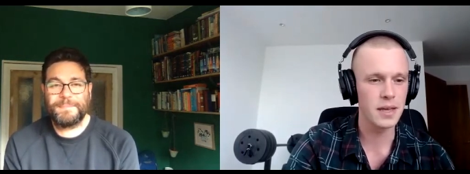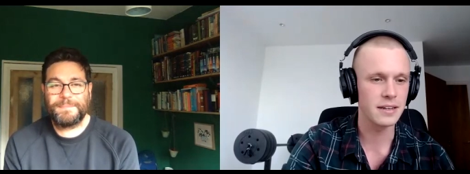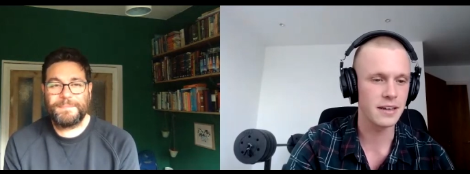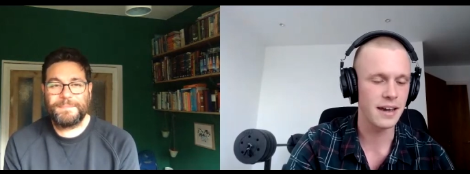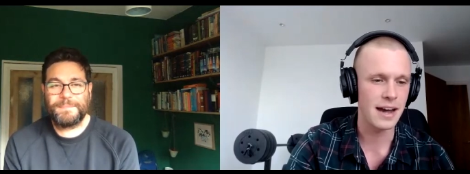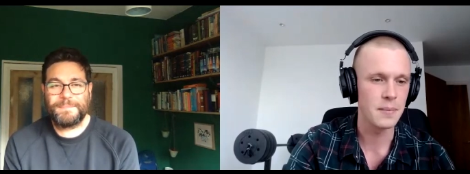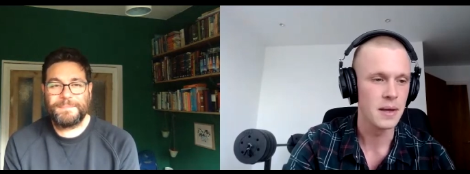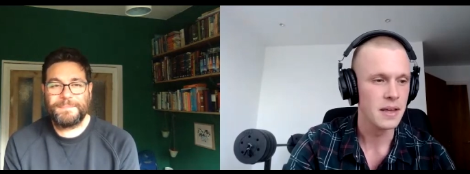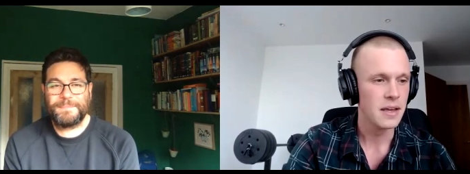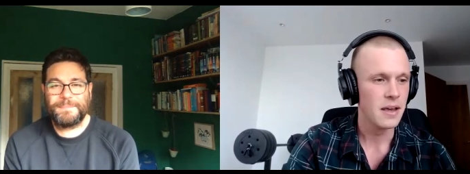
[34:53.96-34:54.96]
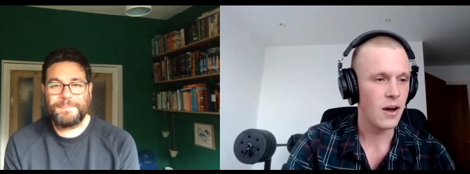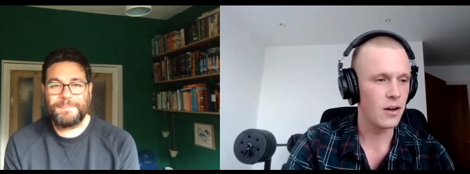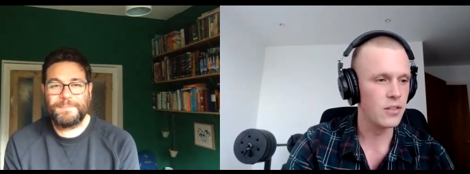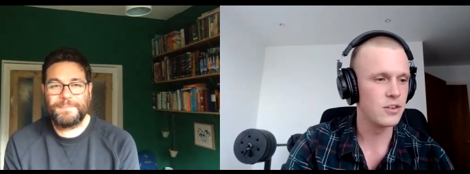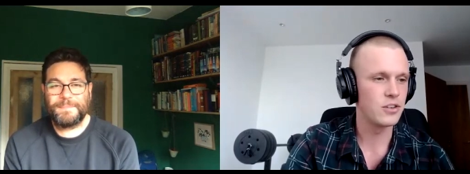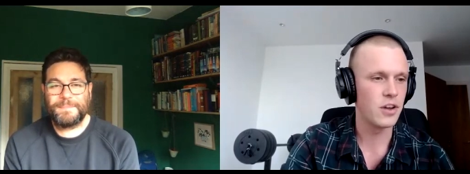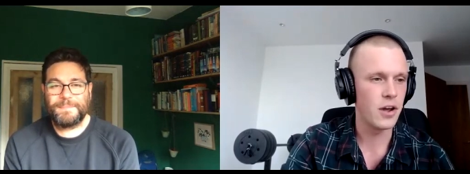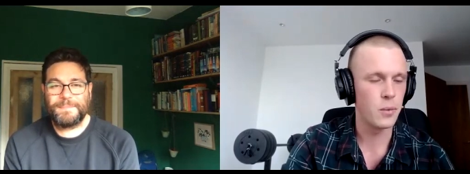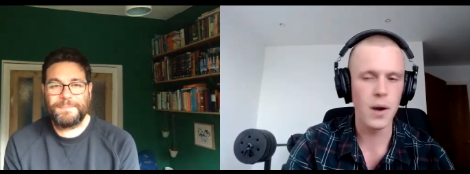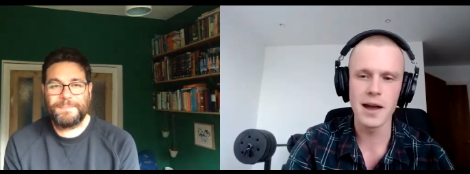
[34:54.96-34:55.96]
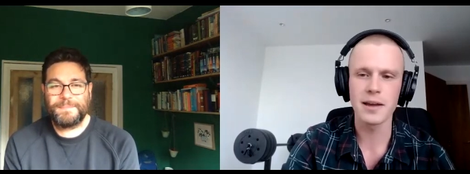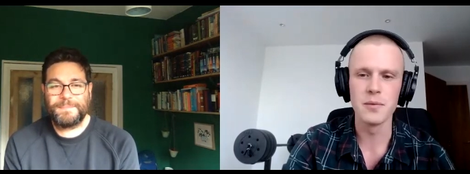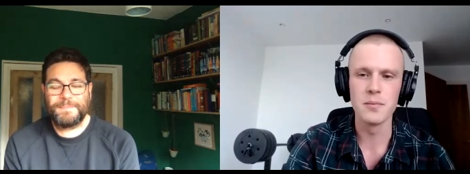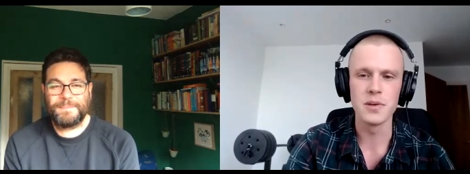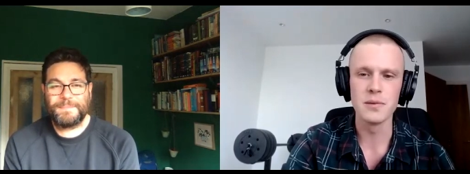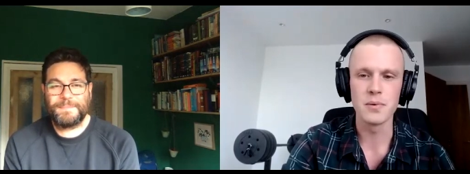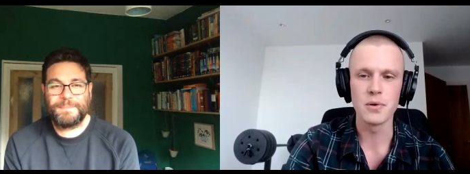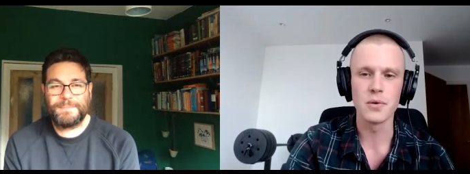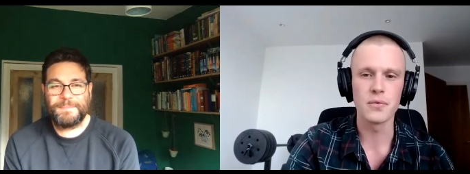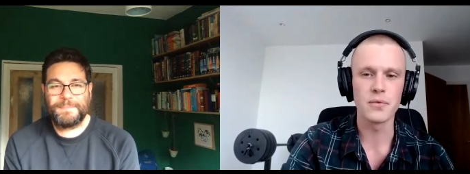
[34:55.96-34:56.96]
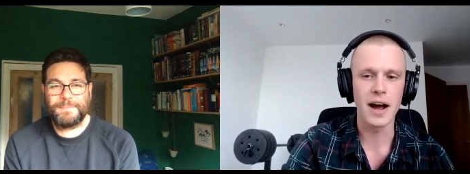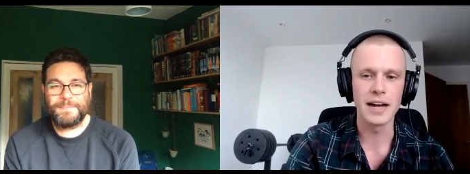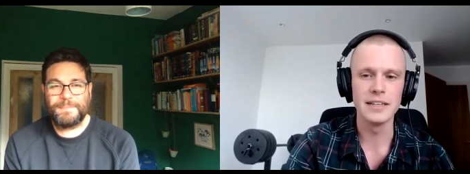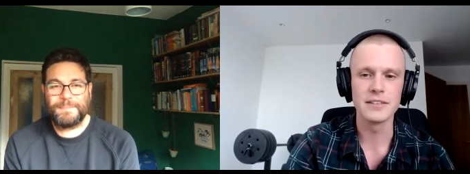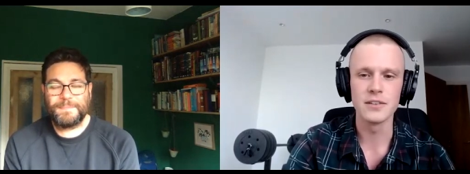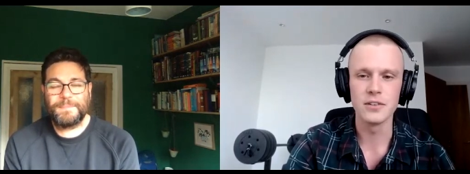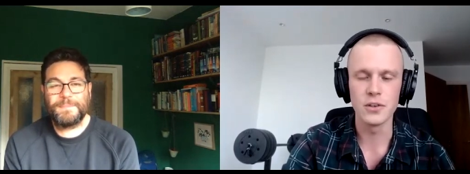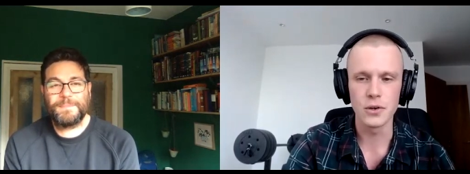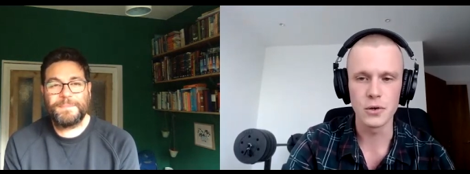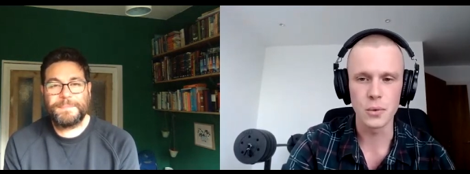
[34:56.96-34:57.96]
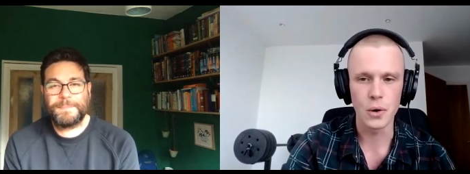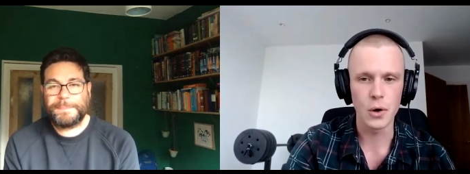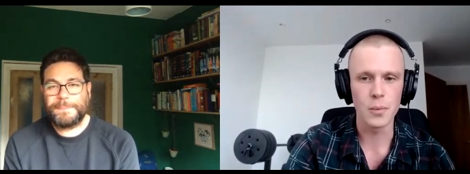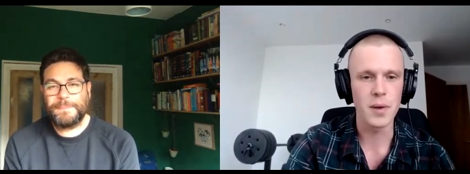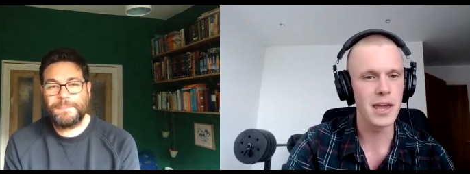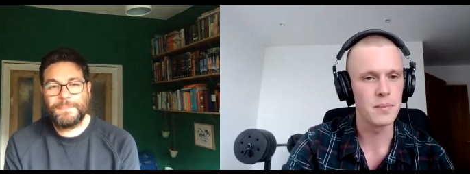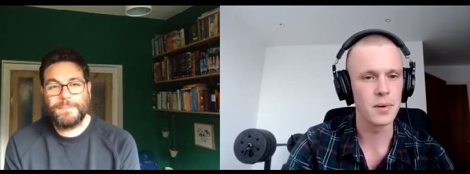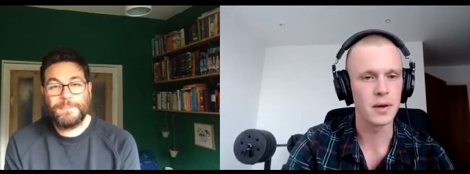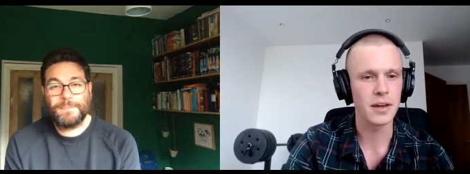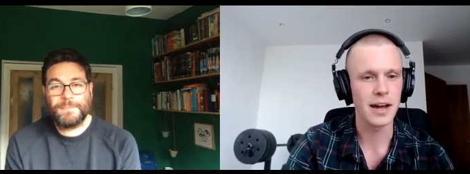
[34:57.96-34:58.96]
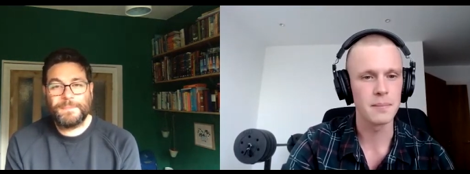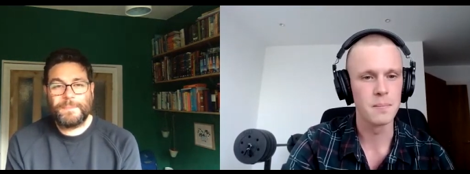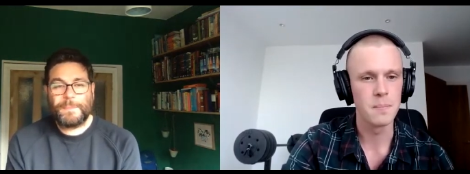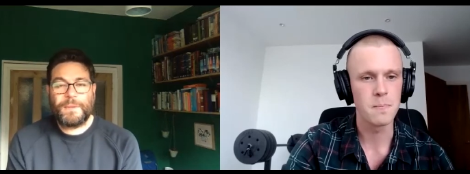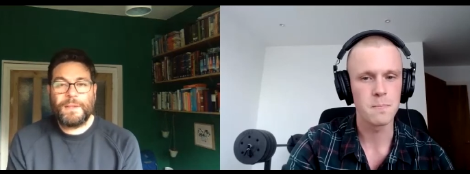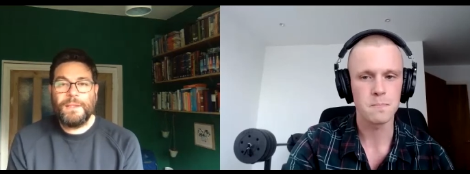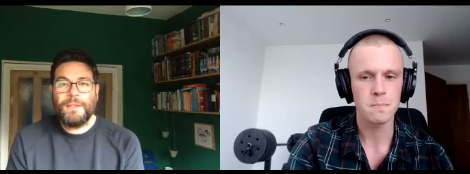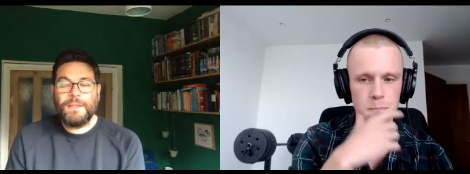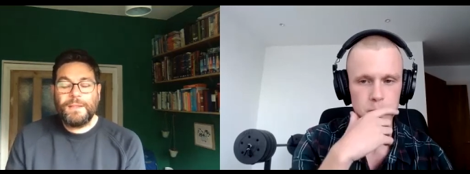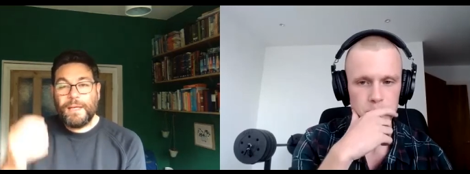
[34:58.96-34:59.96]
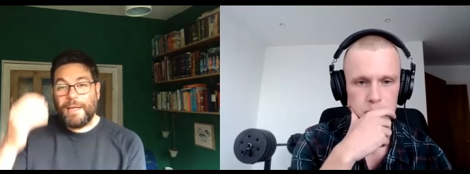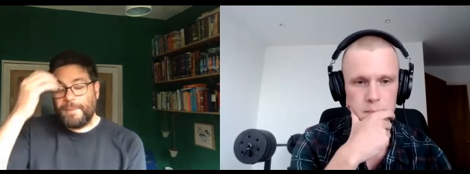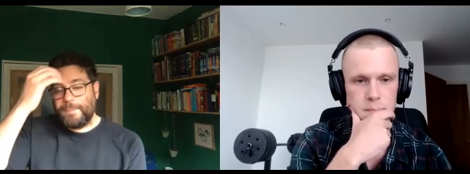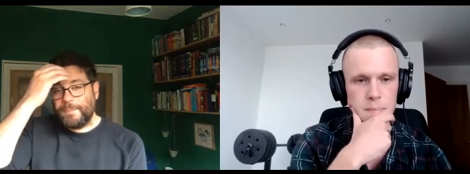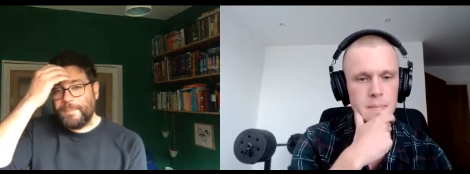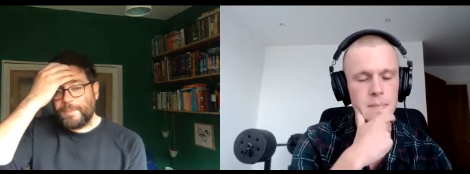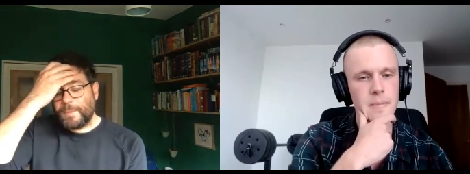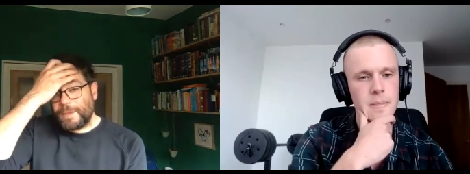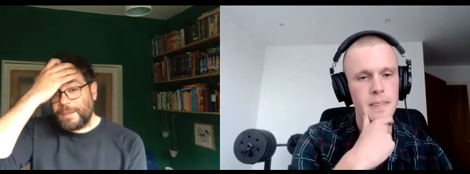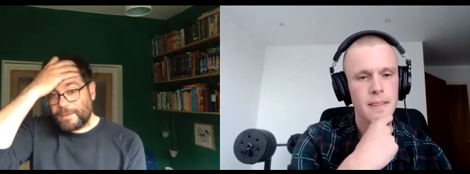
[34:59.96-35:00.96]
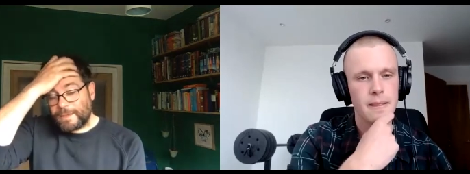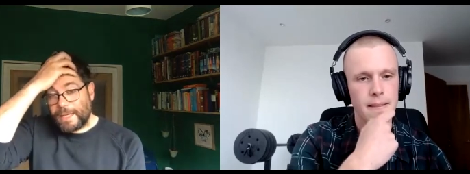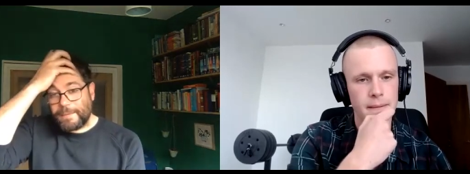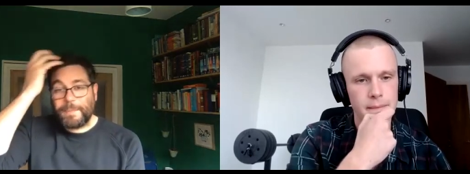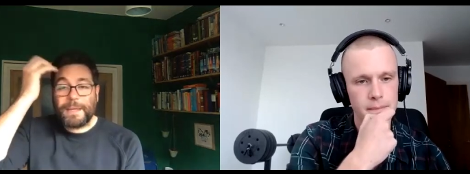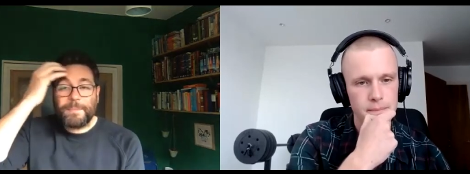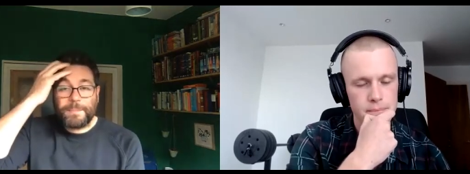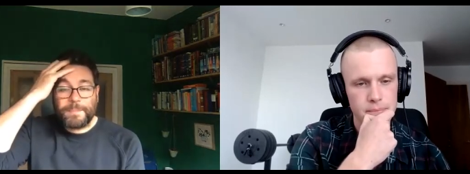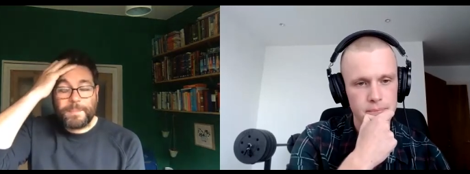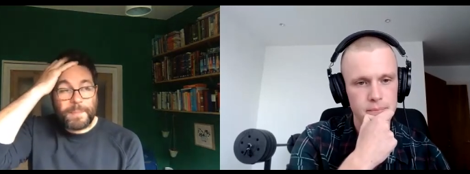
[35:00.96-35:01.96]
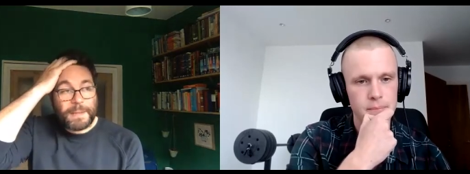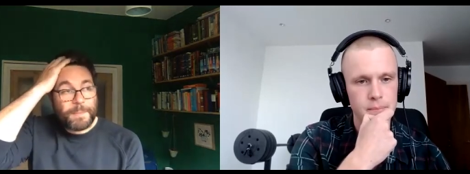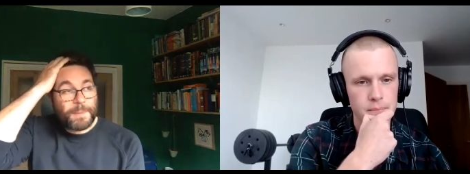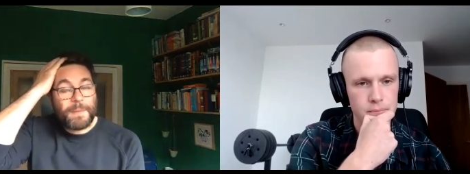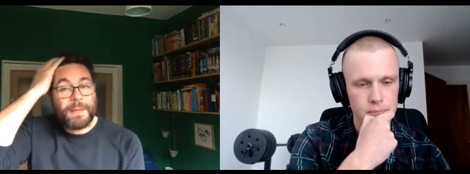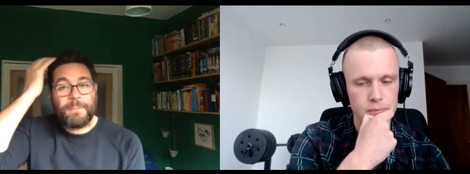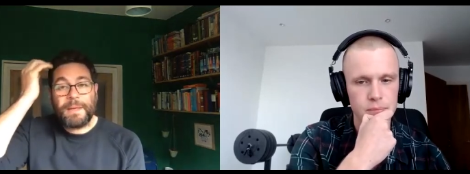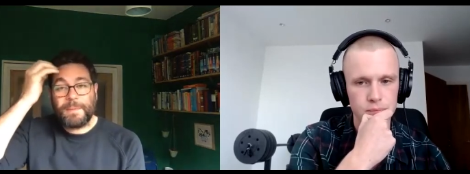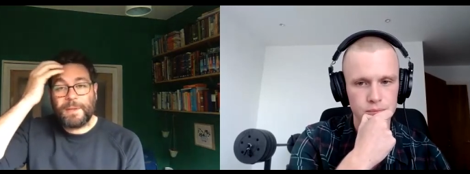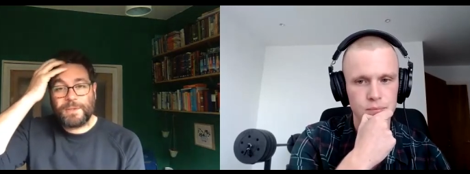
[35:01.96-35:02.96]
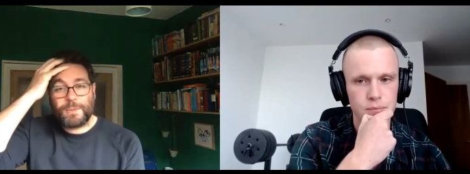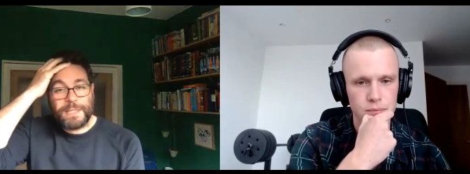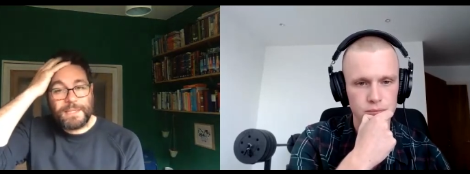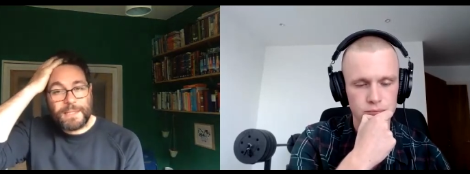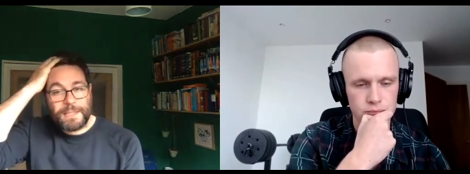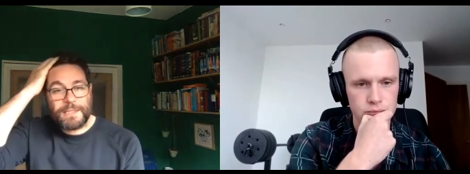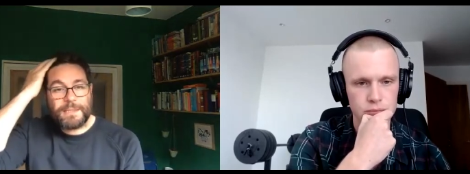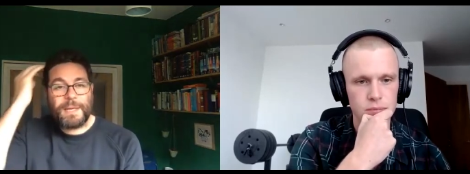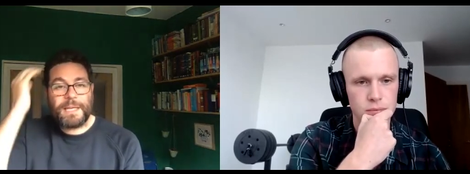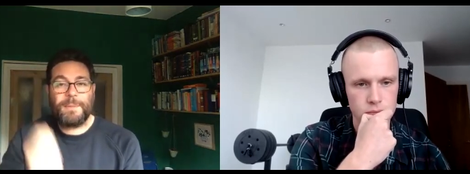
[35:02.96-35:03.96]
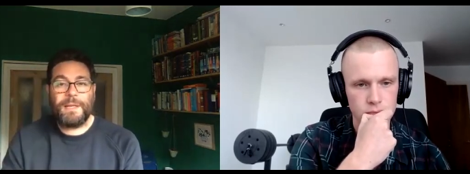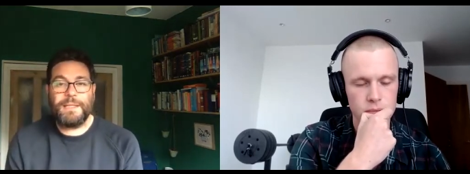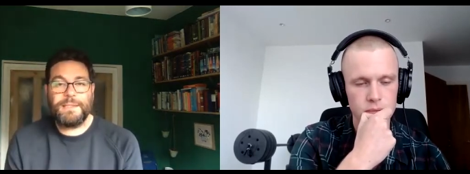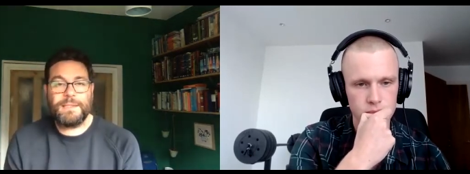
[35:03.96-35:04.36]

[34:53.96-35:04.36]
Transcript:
Speaker 1: had Cam on the show. Where can people find you or Paper, Cam?
Speaker 2: Um, well, yeah, pa- Paper, may, maybe on Twitter is the best place.